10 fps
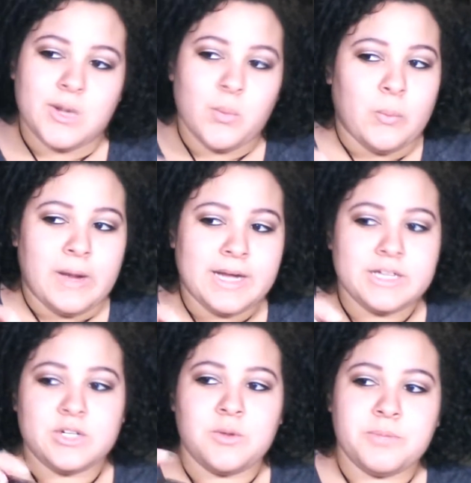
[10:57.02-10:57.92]
why
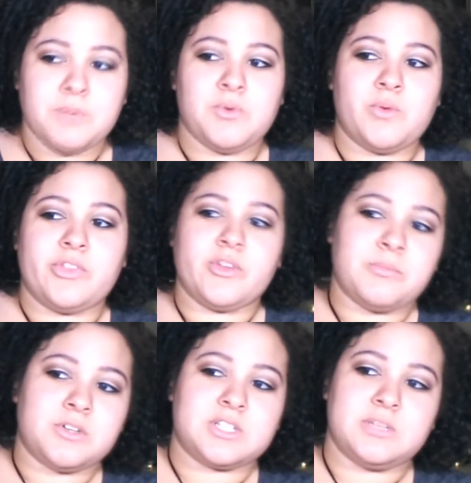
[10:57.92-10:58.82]
don't people want their
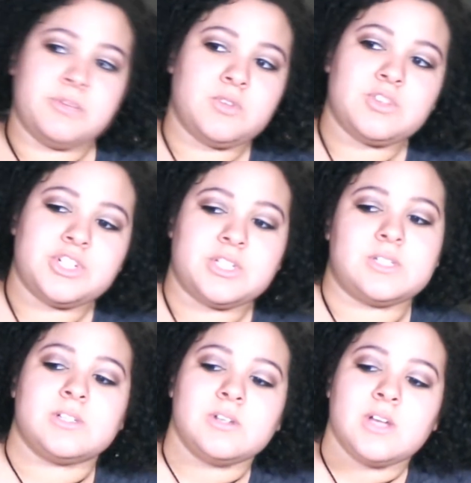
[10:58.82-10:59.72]
books to be
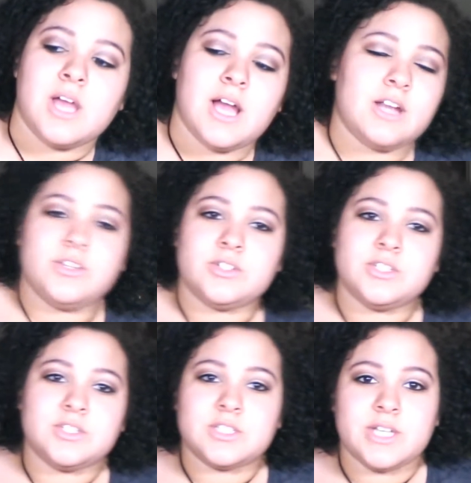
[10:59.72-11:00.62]
gorgeous? I don't
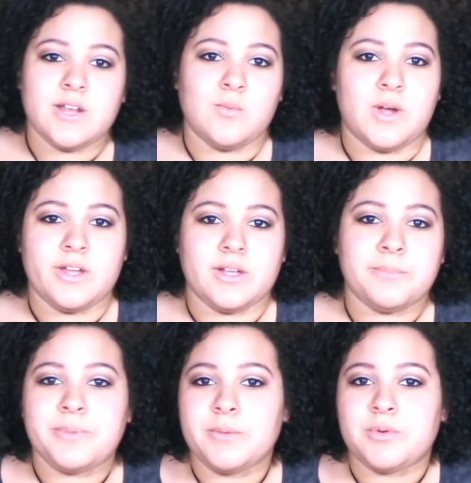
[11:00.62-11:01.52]
understand why
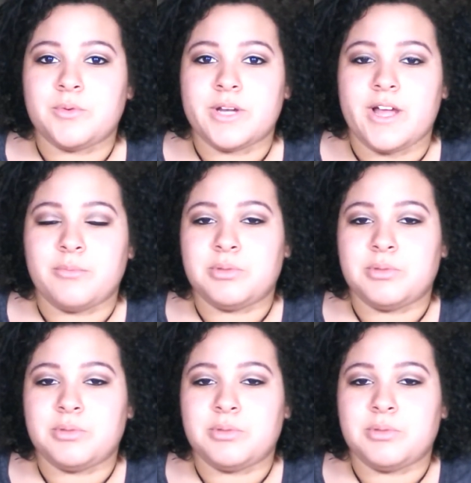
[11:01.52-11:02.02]
people would have